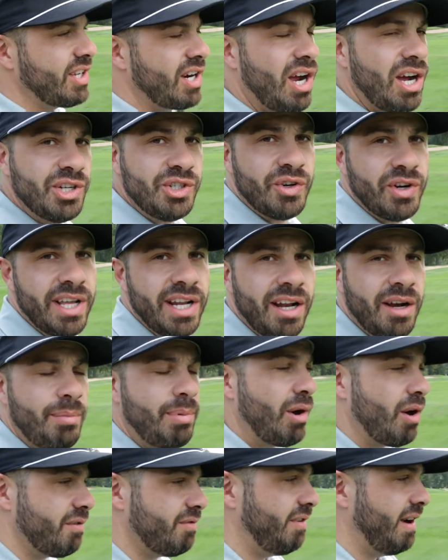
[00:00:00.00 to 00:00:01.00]
than 100 in on a
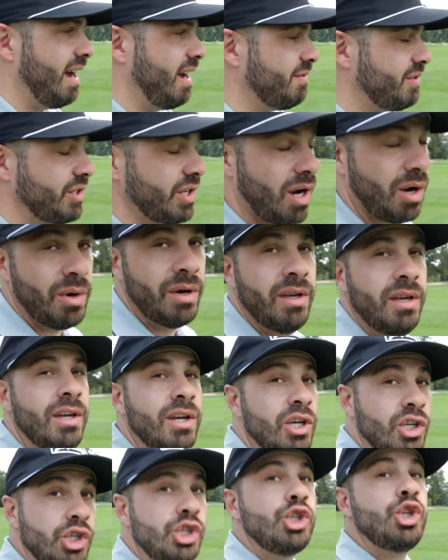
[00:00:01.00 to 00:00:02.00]
par five, so
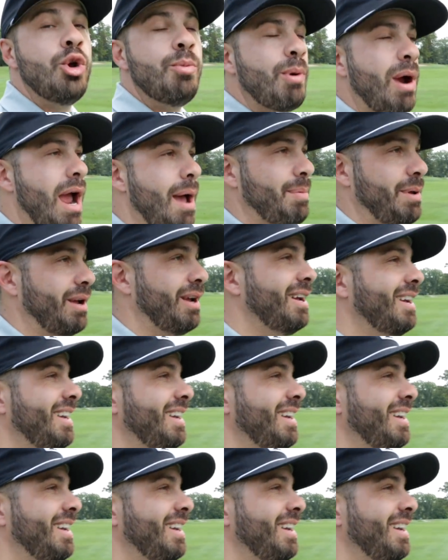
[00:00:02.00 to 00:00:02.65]
super happy.